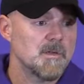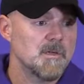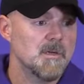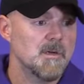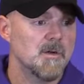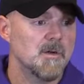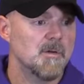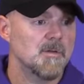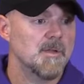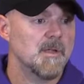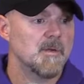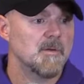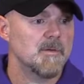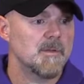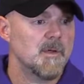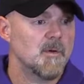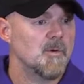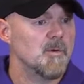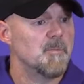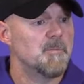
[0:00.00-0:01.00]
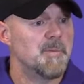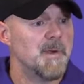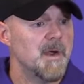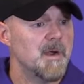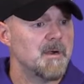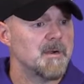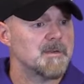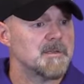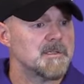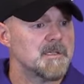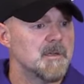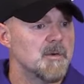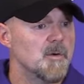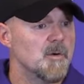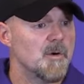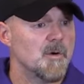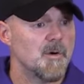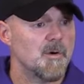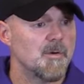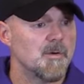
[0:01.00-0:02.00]
You know, they were embarrassed, they
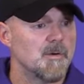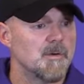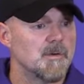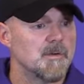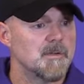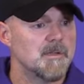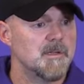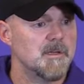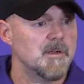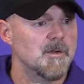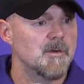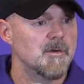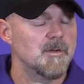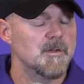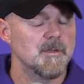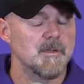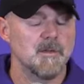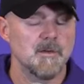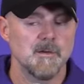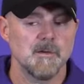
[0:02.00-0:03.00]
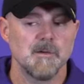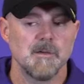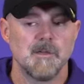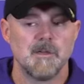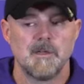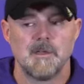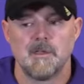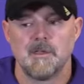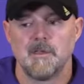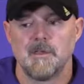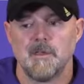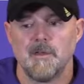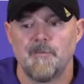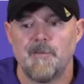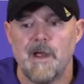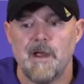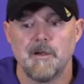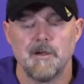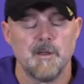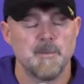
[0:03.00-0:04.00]
were hurt, you know, and they're
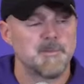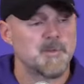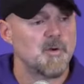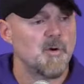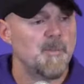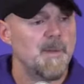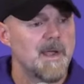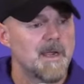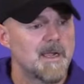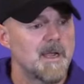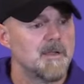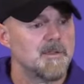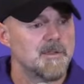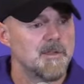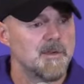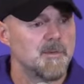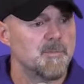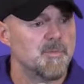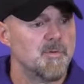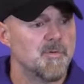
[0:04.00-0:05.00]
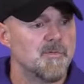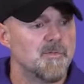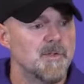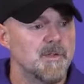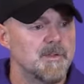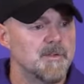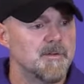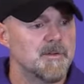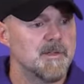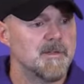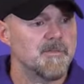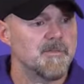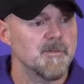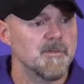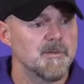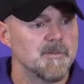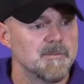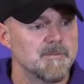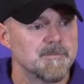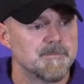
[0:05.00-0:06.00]
fired up to go back out there and prove that they're
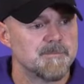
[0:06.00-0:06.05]
different.